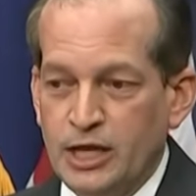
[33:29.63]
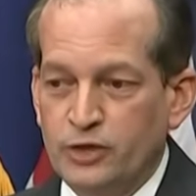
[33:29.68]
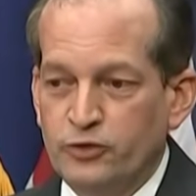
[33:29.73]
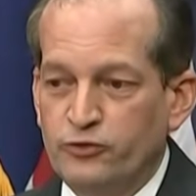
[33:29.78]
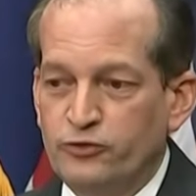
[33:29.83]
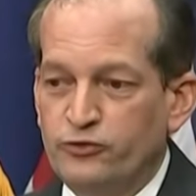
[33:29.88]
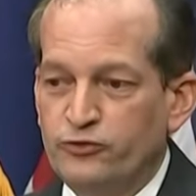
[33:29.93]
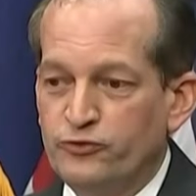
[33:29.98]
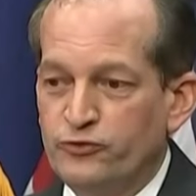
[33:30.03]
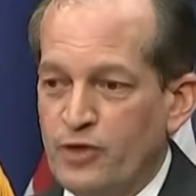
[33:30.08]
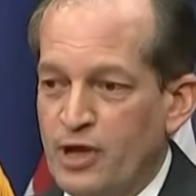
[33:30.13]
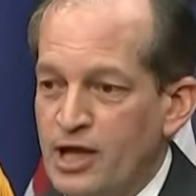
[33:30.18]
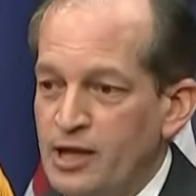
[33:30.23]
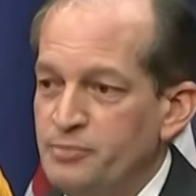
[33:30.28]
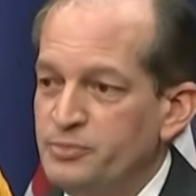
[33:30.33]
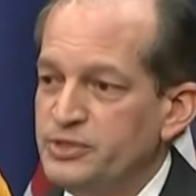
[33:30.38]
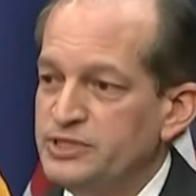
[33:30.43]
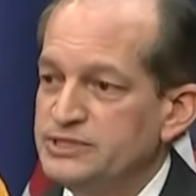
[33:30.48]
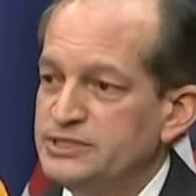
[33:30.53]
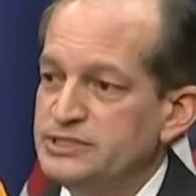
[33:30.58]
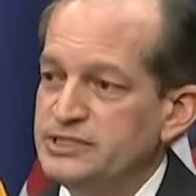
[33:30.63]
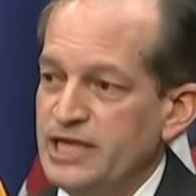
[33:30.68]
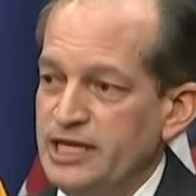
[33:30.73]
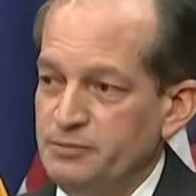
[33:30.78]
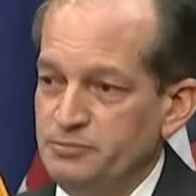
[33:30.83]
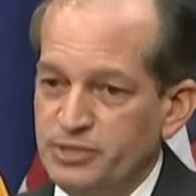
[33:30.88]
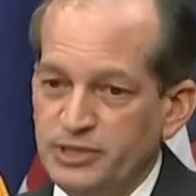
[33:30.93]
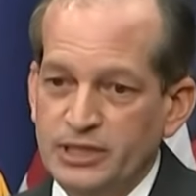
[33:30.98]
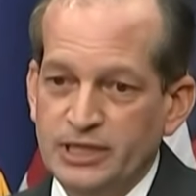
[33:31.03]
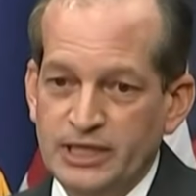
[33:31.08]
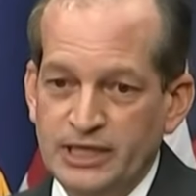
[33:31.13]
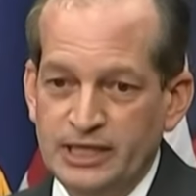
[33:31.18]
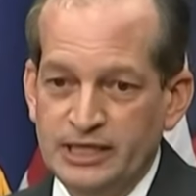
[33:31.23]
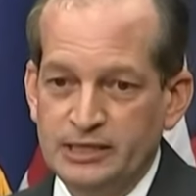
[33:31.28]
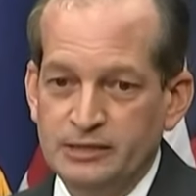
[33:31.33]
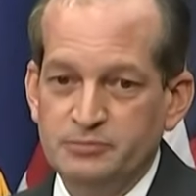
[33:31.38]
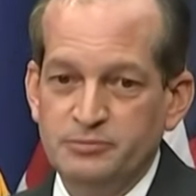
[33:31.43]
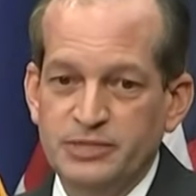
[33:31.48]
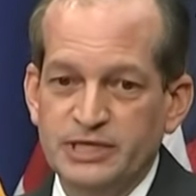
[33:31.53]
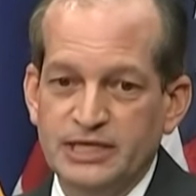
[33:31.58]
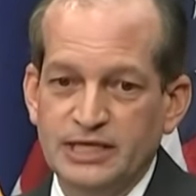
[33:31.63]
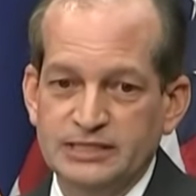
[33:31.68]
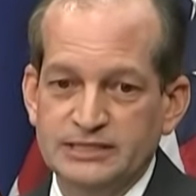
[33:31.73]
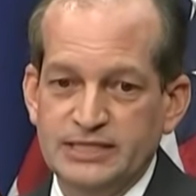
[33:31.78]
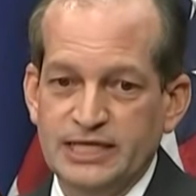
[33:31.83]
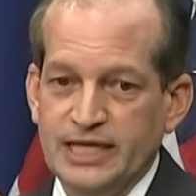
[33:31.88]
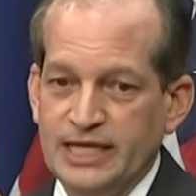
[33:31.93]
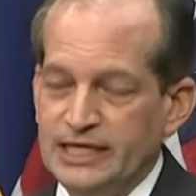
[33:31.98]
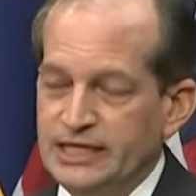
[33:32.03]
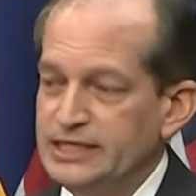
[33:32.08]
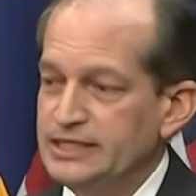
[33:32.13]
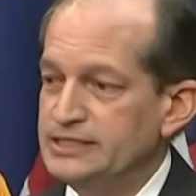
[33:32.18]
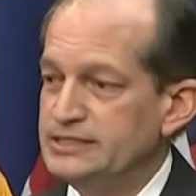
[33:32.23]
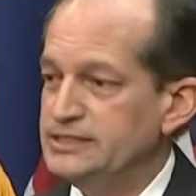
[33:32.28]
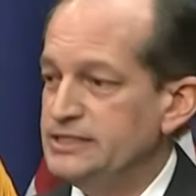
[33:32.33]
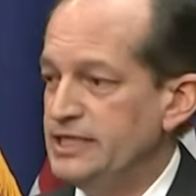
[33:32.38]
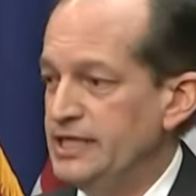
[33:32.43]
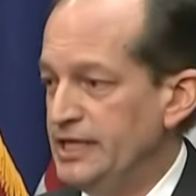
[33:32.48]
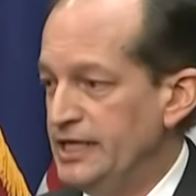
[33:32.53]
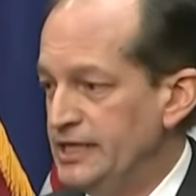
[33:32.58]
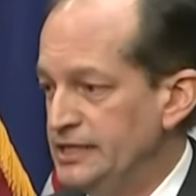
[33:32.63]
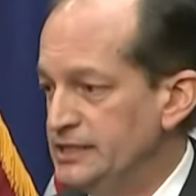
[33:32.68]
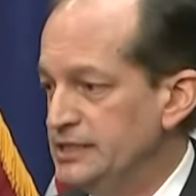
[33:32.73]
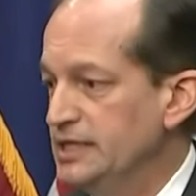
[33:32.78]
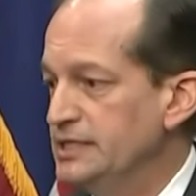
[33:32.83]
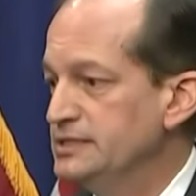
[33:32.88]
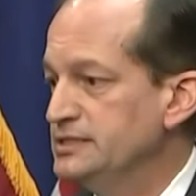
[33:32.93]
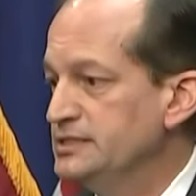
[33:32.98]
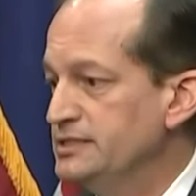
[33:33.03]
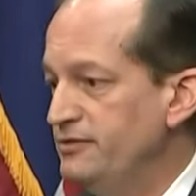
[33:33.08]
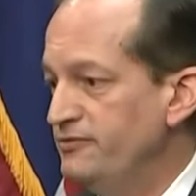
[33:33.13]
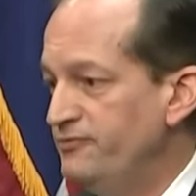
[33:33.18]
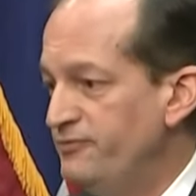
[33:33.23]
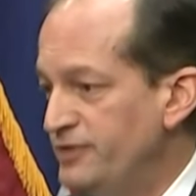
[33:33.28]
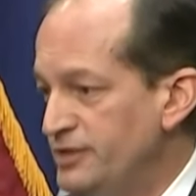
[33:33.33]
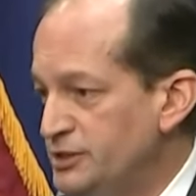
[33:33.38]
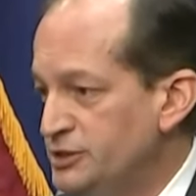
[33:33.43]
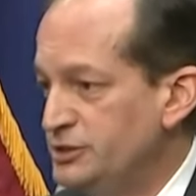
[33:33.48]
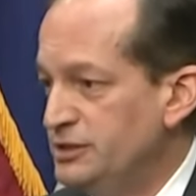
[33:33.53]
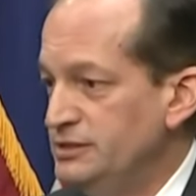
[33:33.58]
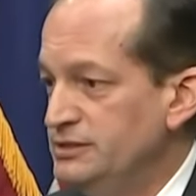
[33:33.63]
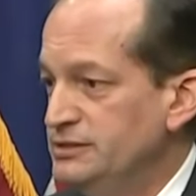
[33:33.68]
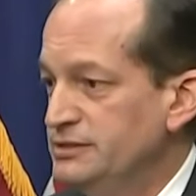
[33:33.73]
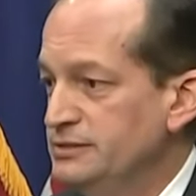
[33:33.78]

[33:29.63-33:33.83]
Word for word: stop the state plea because it is insufficient?